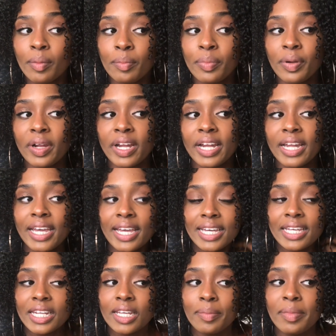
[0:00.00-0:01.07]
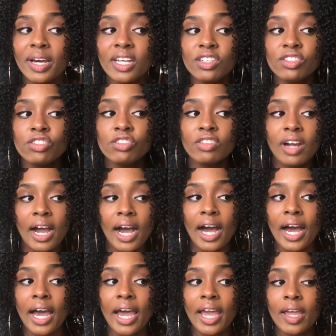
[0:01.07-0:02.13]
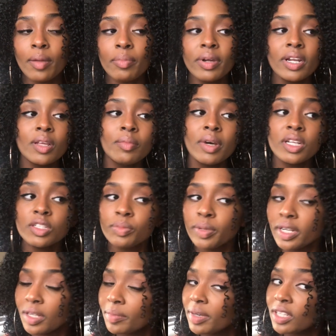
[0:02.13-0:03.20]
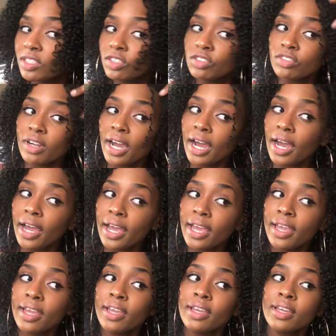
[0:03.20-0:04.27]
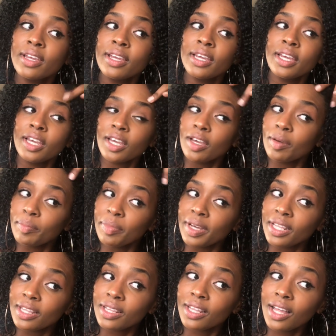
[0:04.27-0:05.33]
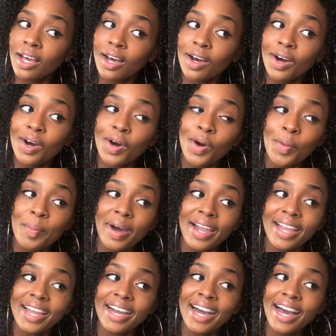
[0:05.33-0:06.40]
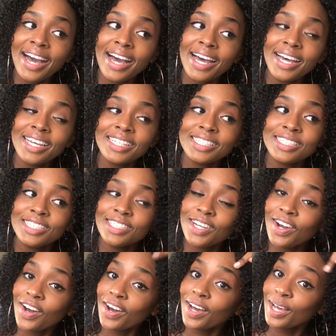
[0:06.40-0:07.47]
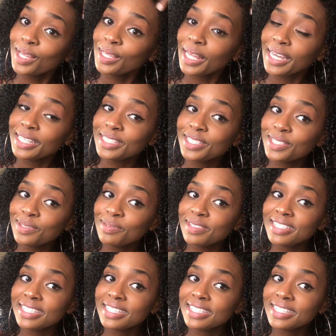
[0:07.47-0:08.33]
pretty much dry. Pretty much dry. But oh my gosh, y'all, like, do you